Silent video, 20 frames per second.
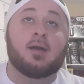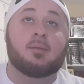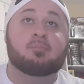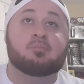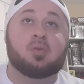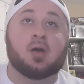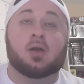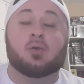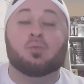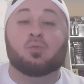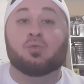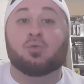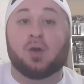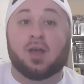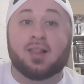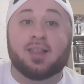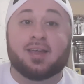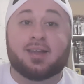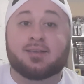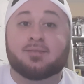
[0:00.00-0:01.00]
but
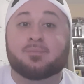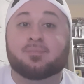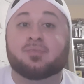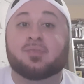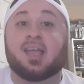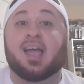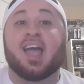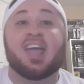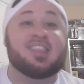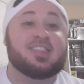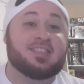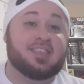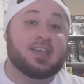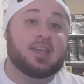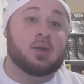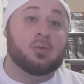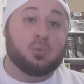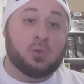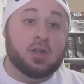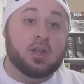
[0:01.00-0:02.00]
will it? I think
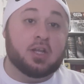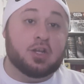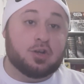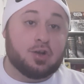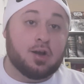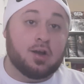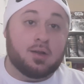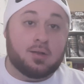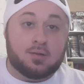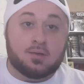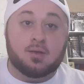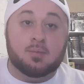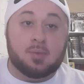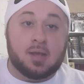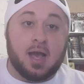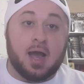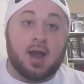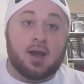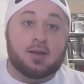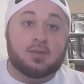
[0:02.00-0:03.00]
it really could, to be
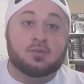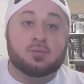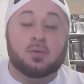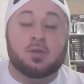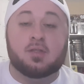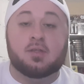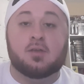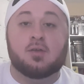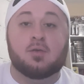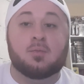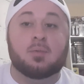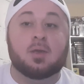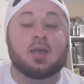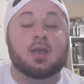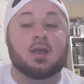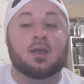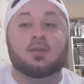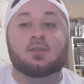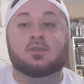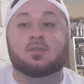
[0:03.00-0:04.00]
honest with you,
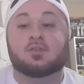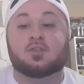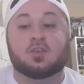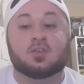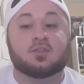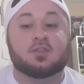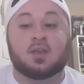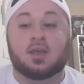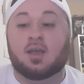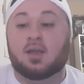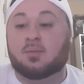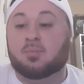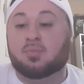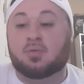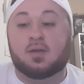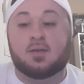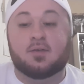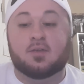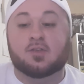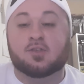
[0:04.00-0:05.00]
because just like
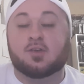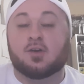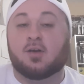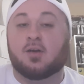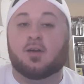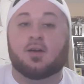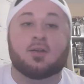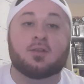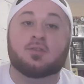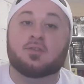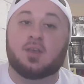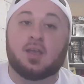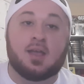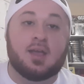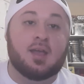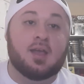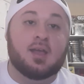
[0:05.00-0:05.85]
previous cards,